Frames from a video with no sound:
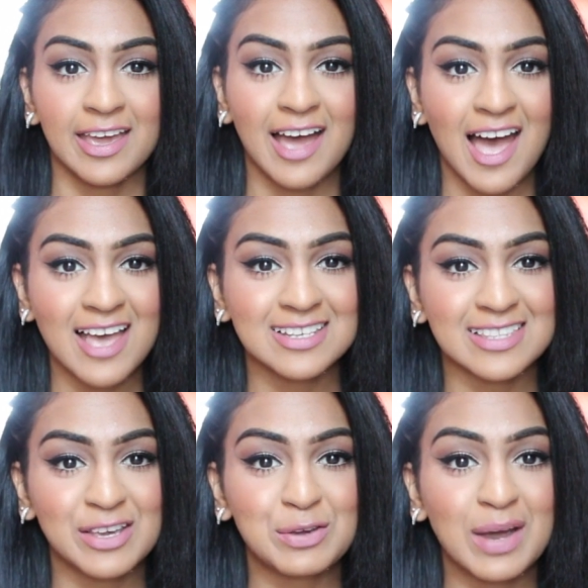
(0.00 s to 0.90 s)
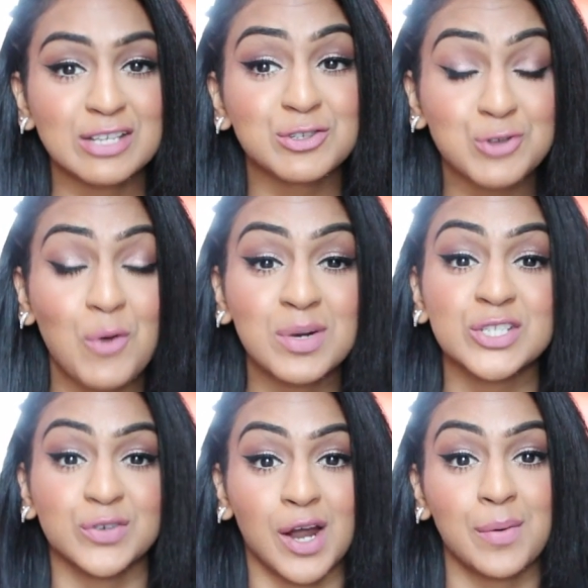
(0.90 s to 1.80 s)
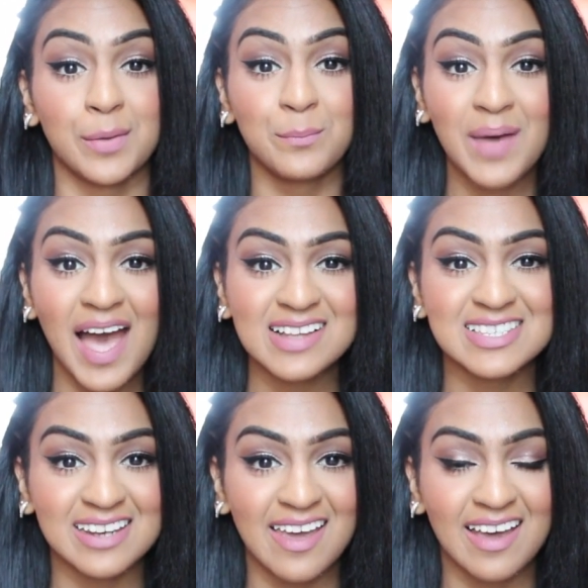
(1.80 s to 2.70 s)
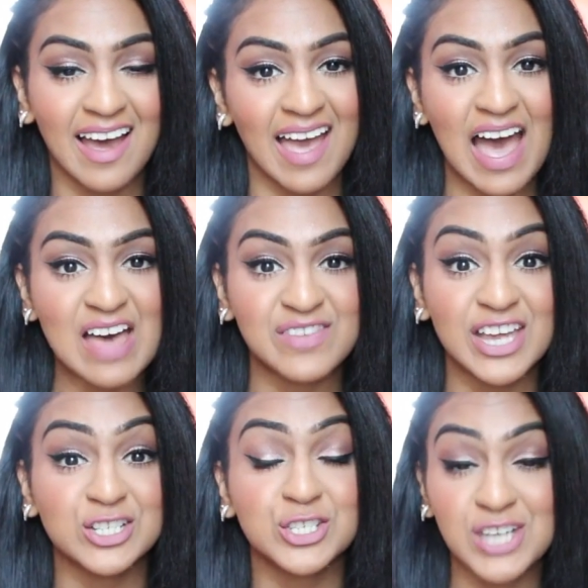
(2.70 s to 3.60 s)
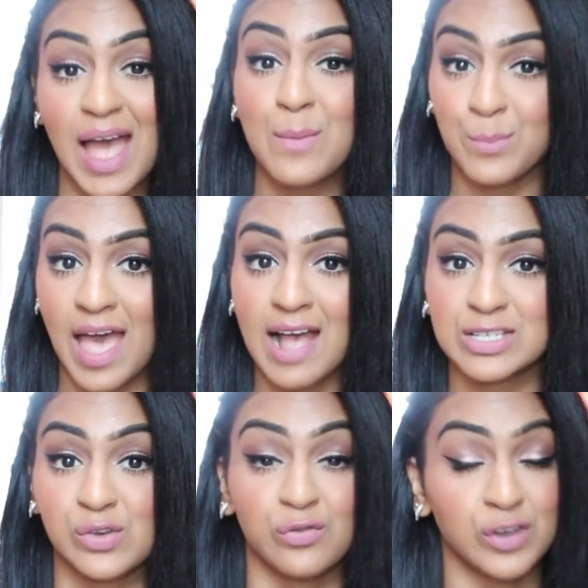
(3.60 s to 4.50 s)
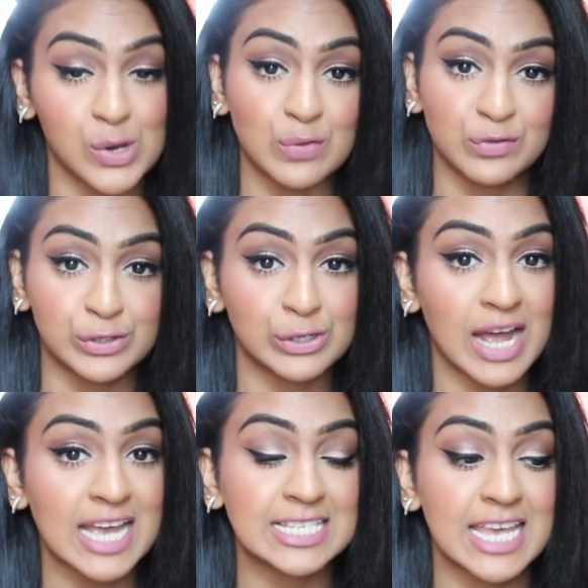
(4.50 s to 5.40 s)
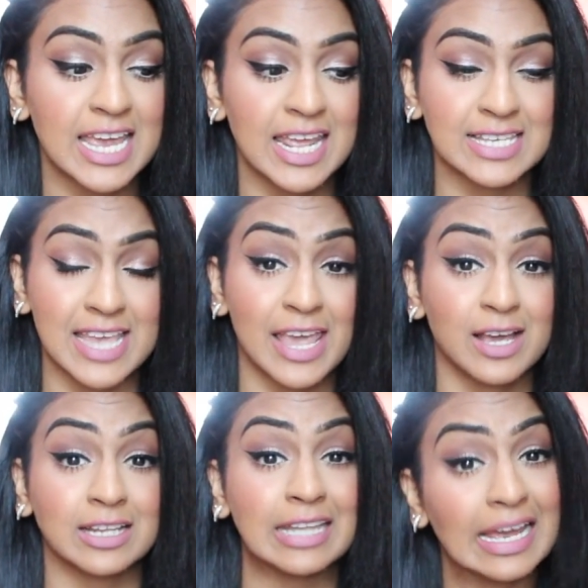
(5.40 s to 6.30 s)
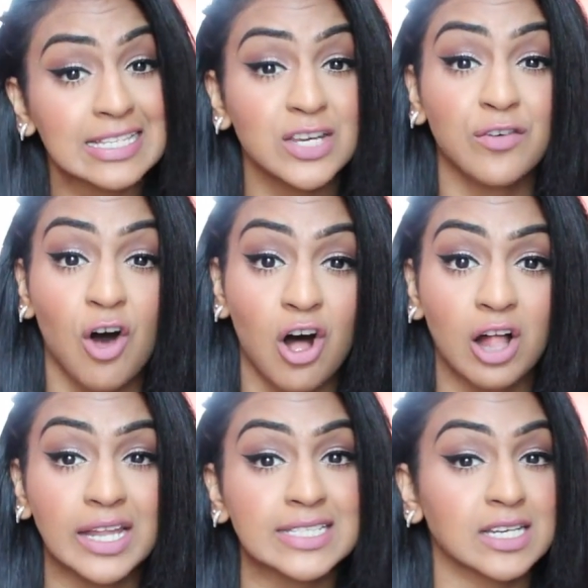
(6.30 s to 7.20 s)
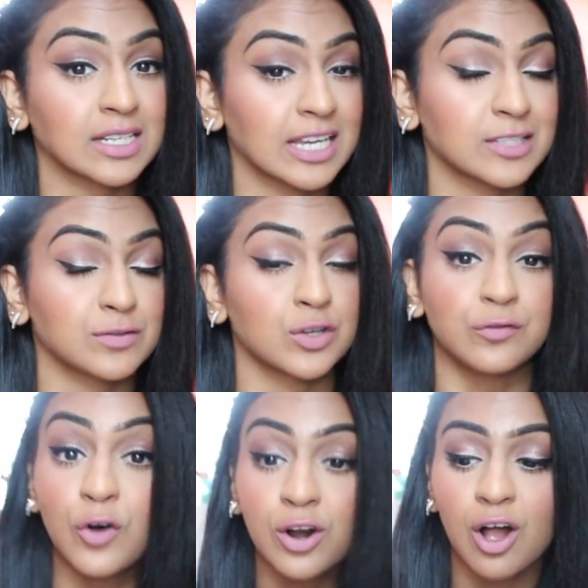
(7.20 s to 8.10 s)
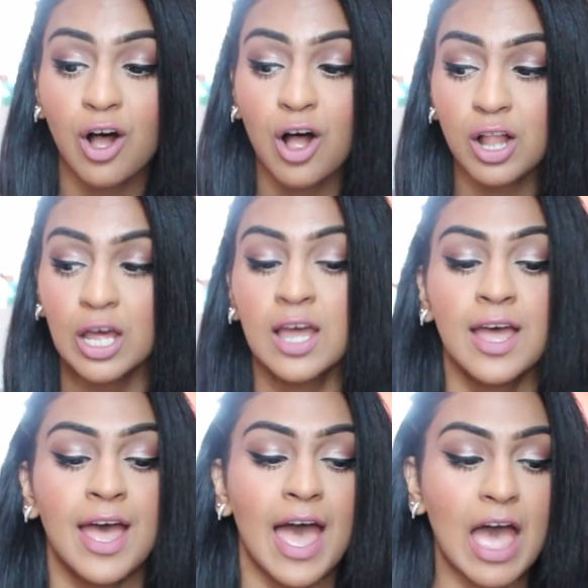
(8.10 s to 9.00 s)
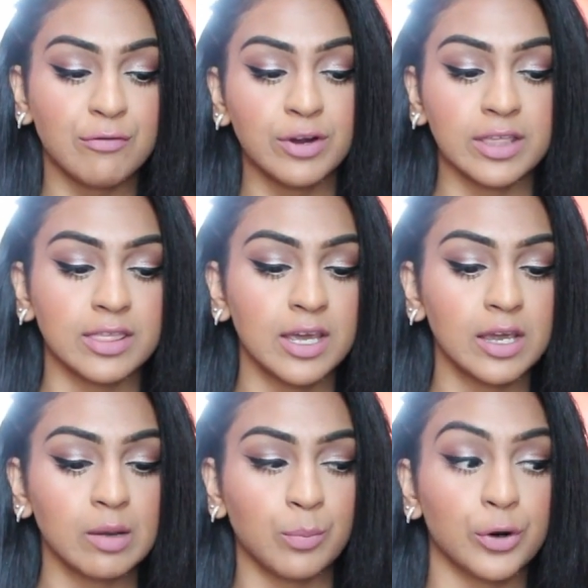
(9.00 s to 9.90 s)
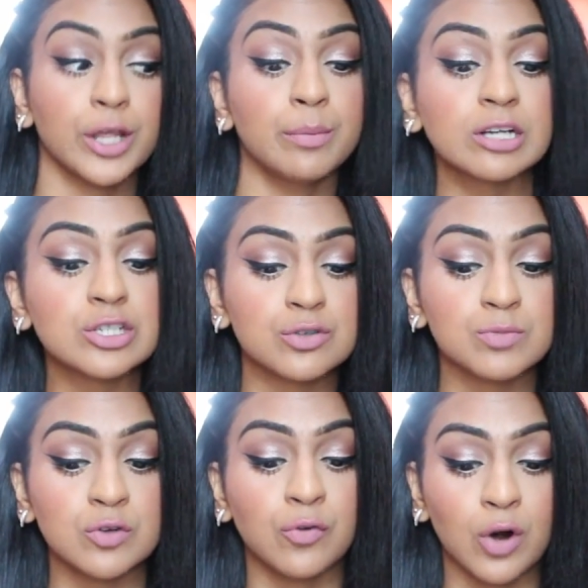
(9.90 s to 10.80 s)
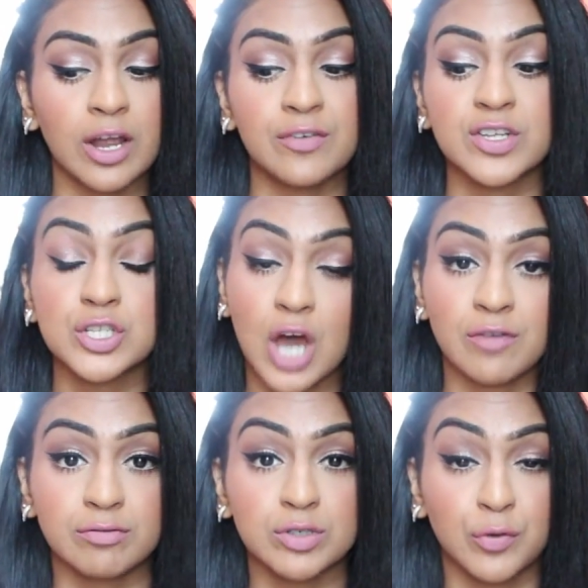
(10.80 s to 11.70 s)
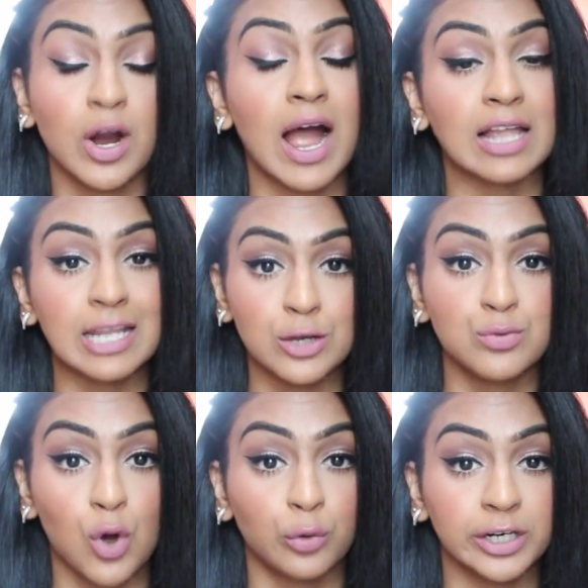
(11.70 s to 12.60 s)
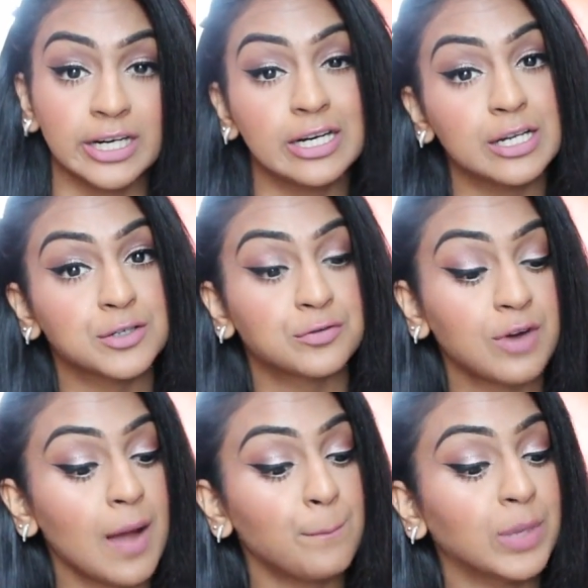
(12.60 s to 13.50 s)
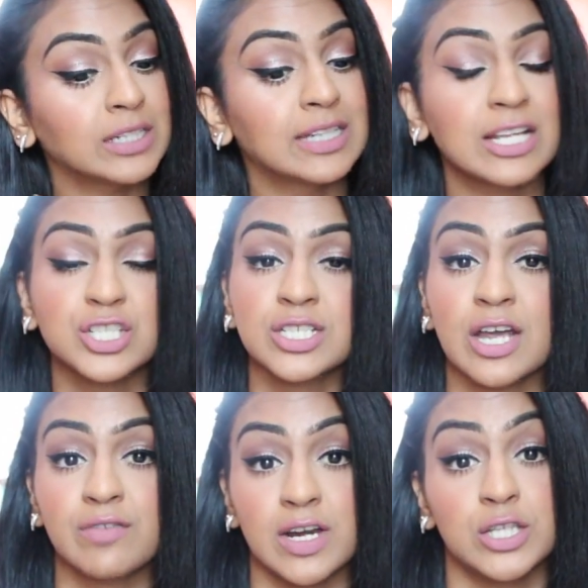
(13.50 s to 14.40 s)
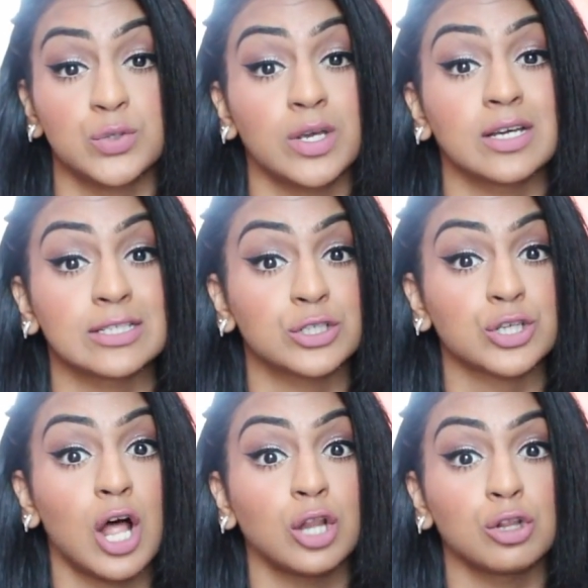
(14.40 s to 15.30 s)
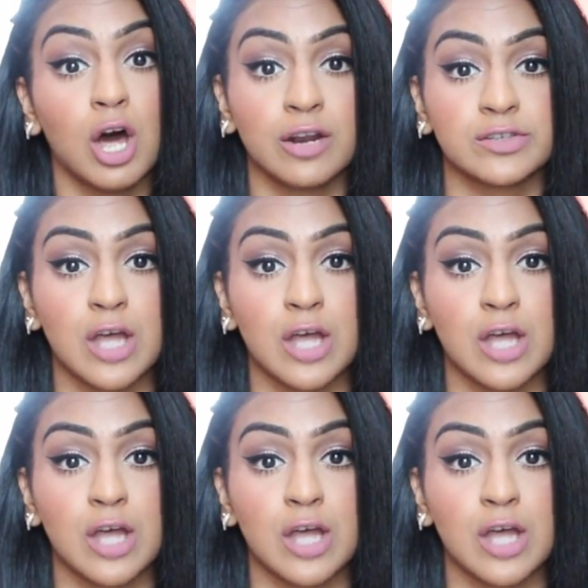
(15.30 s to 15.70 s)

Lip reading: Hey guys, thank you guys so much for coming back. Today I have a jam-packed video for you guys. It is a collective haul. It's a collective Sephora haul. Everything pretty much is from Sephora. If it's not from Sephora, I'll let you know where it is from, but let's just get right into it because there's a lot of